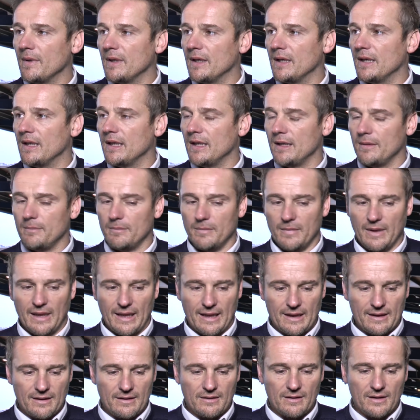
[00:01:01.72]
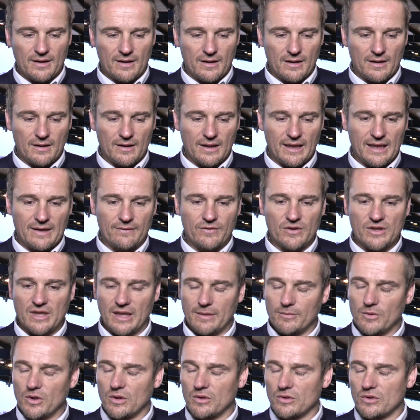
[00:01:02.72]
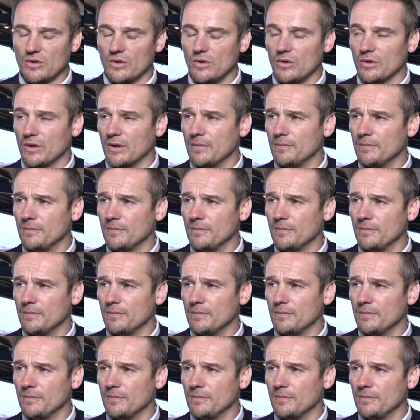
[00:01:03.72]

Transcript: And either team could have scored.